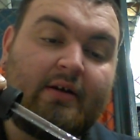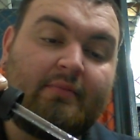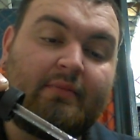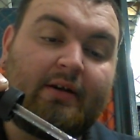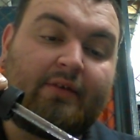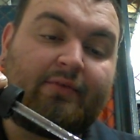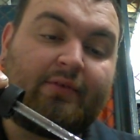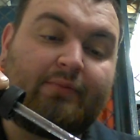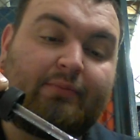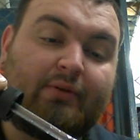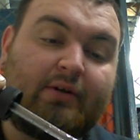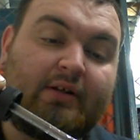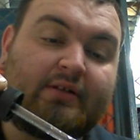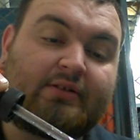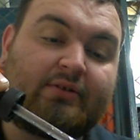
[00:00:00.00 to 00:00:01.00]
But if you
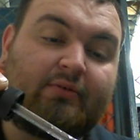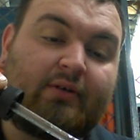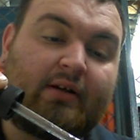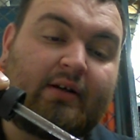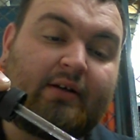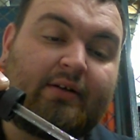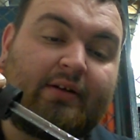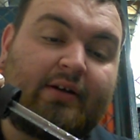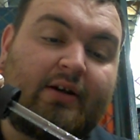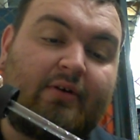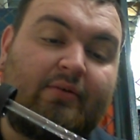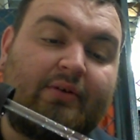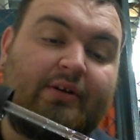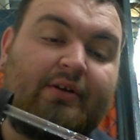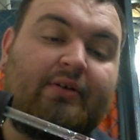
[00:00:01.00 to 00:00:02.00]
put it to where, you know,
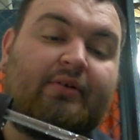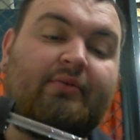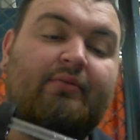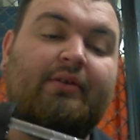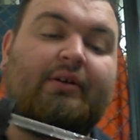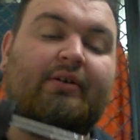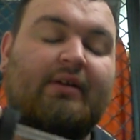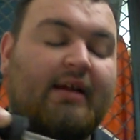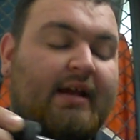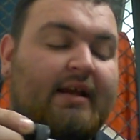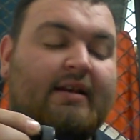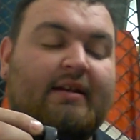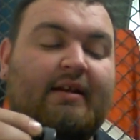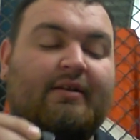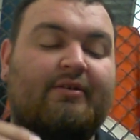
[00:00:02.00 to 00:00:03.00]
when you're
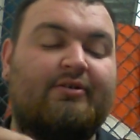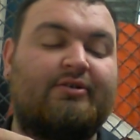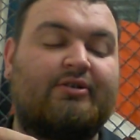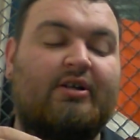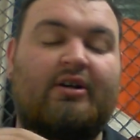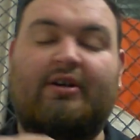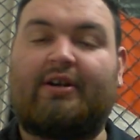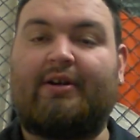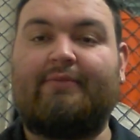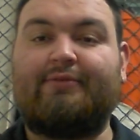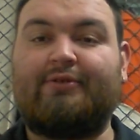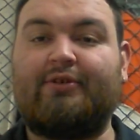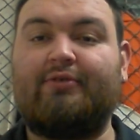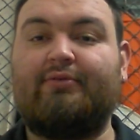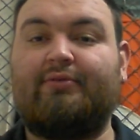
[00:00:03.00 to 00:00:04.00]
hitting it, you're sucking up
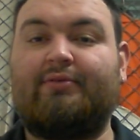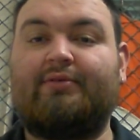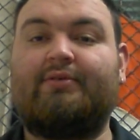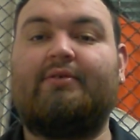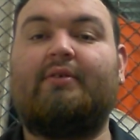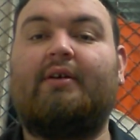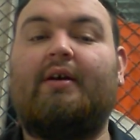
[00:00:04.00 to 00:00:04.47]
juice,